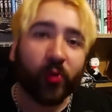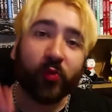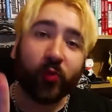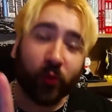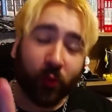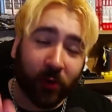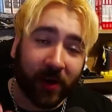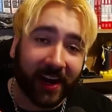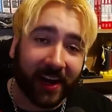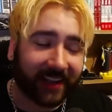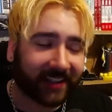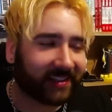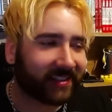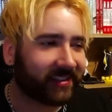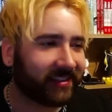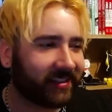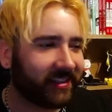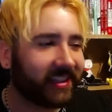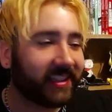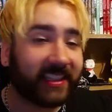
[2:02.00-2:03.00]
Wait.
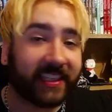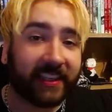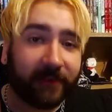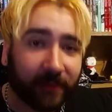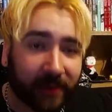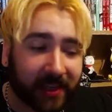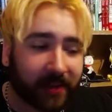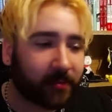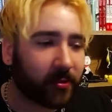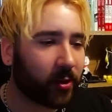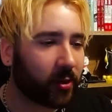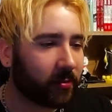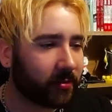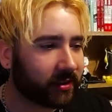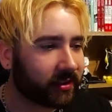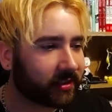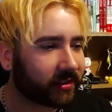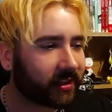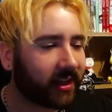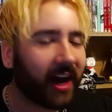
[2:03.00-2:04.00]
Give me a
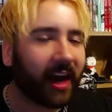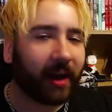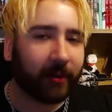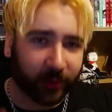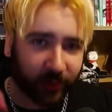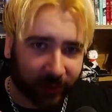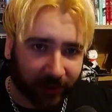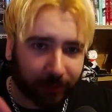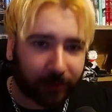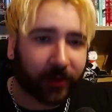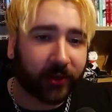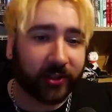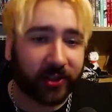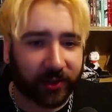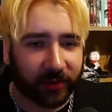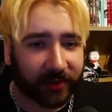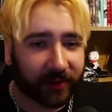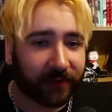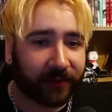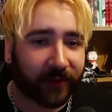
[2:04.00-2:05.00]
moment. I'm going to punch you
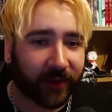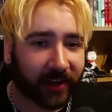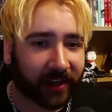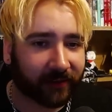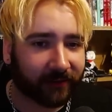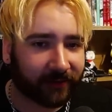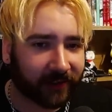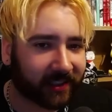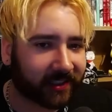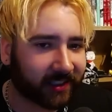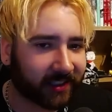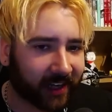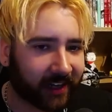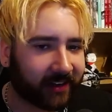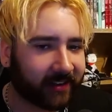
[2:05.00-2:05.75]
in the fucking face, yeah.